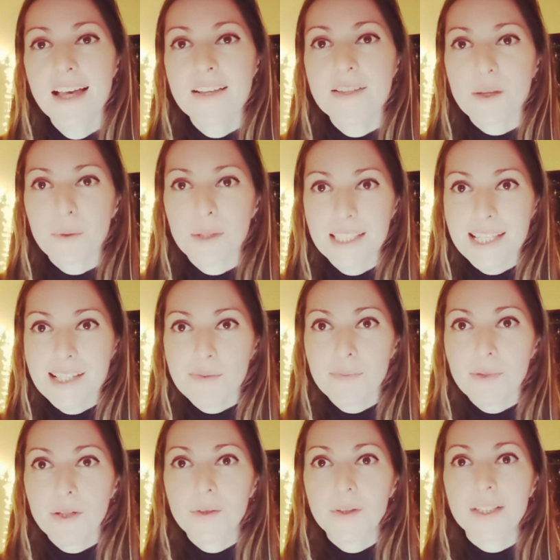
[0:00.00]
So in this
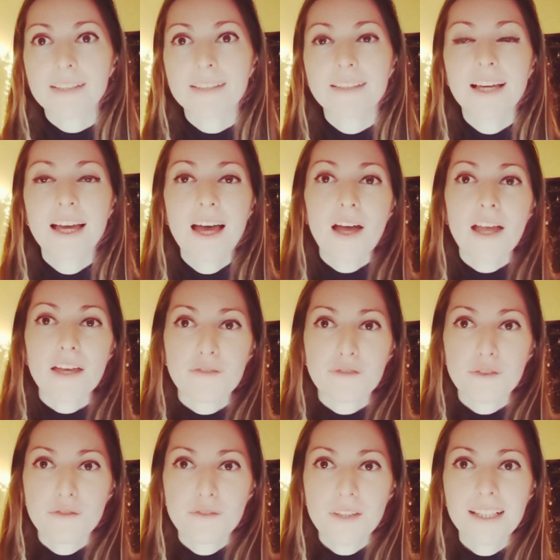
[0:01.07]
period, if
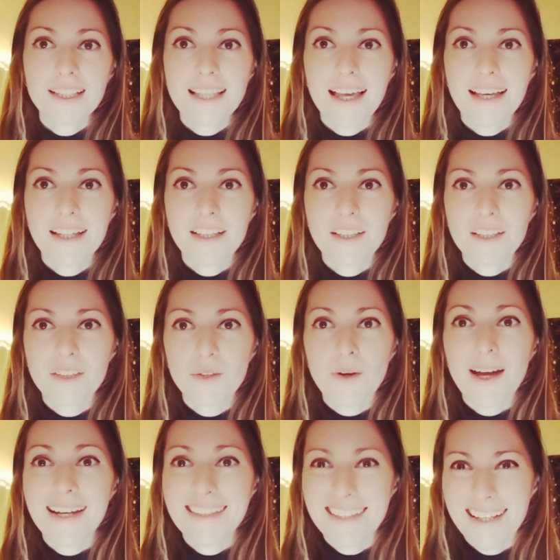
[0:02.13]
you feel like your
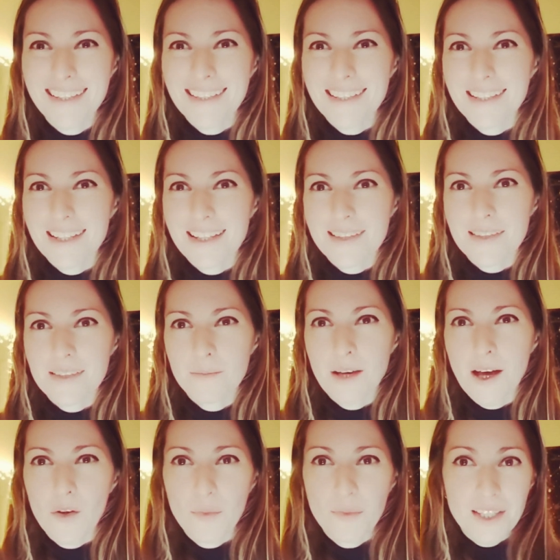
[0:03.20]
identity is
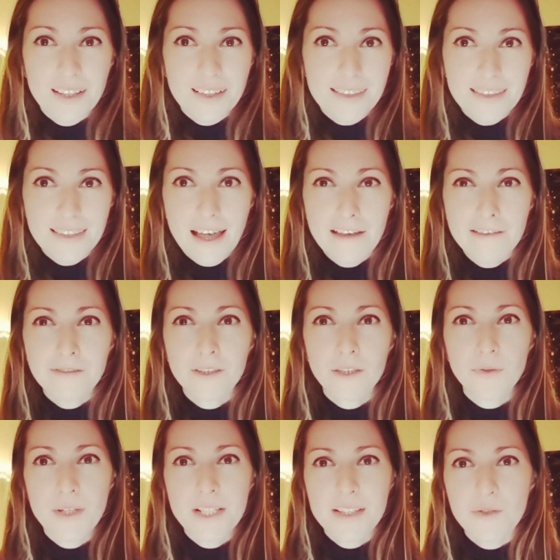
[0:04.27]
somehow being
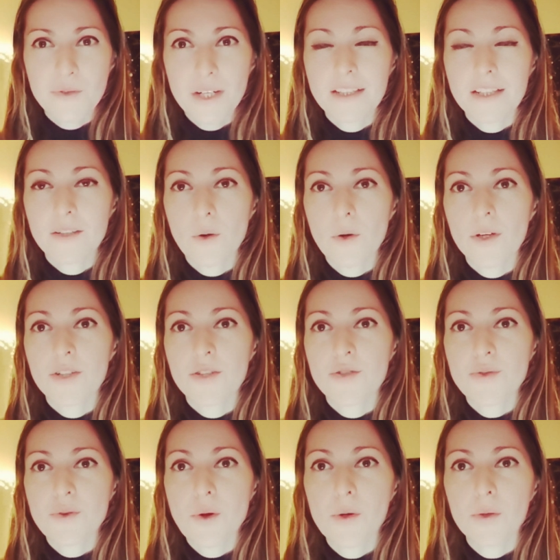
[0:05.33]
stifled, restricted, or
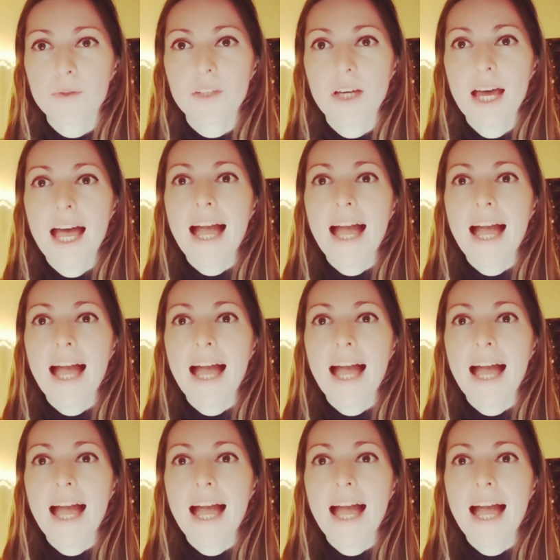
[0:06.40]
controlled,